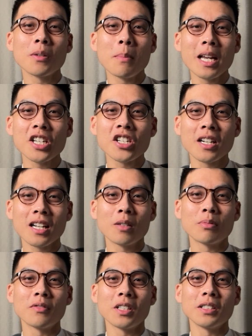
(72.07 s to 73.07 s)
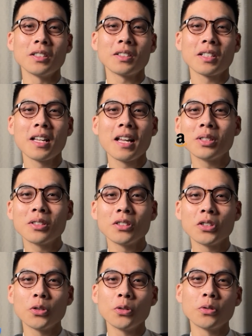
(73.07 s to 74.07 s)
one of the major cloud providers,
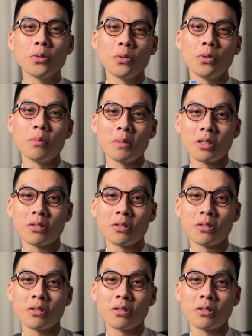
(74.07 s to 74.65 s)
Amazon, Google, or